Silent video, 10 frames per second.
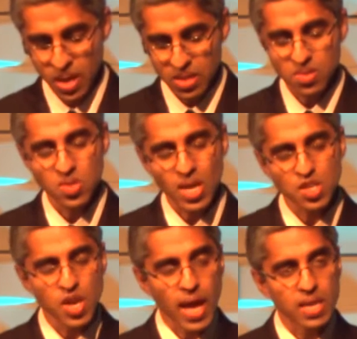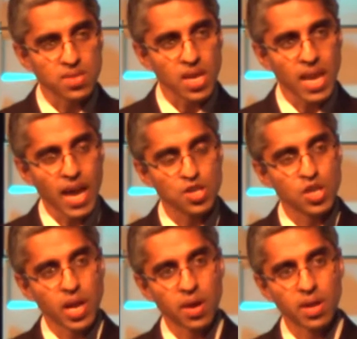The second
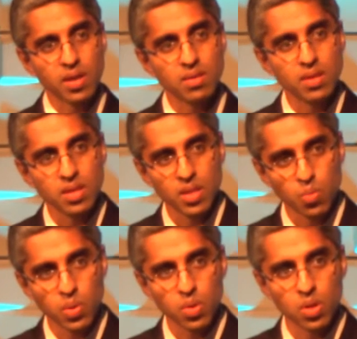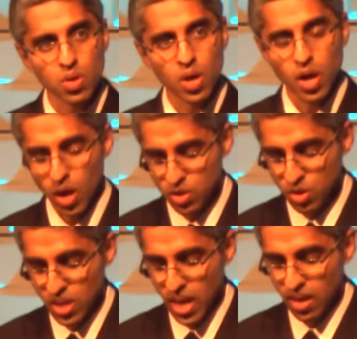action area that we will
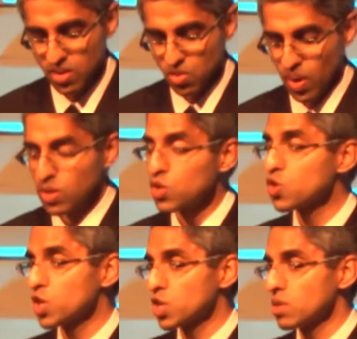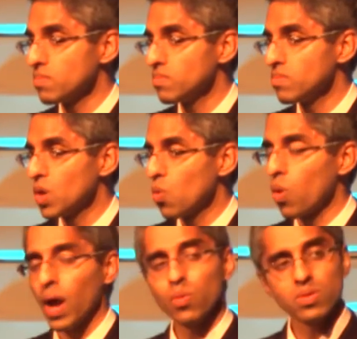undertake is around nutrition, where
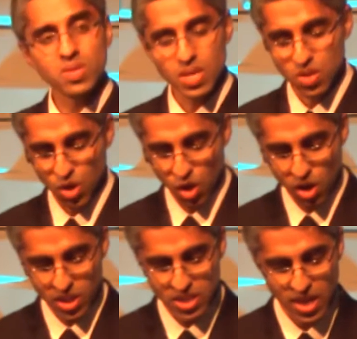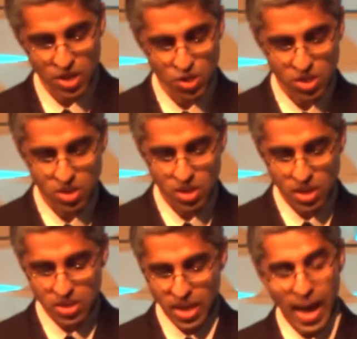I will seek to call attention
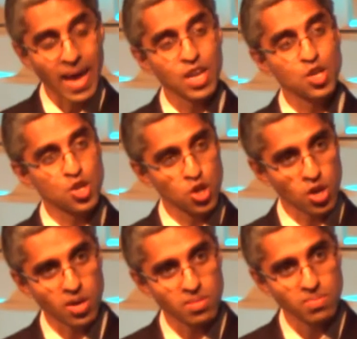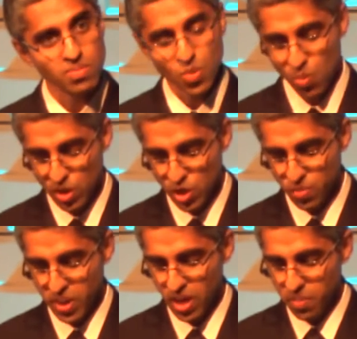to added sugar, which has
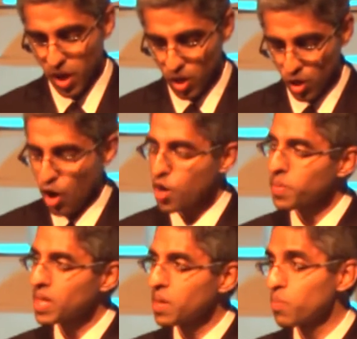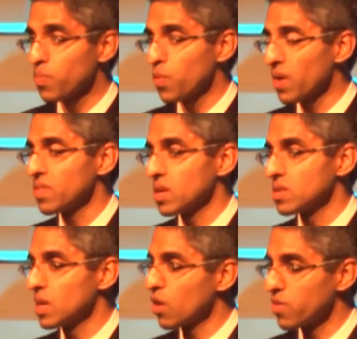become alarmingly prevalent
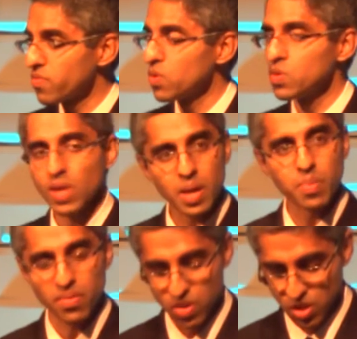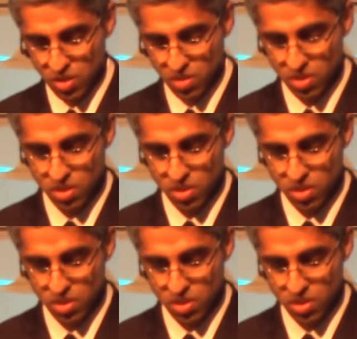in our foods and beverages,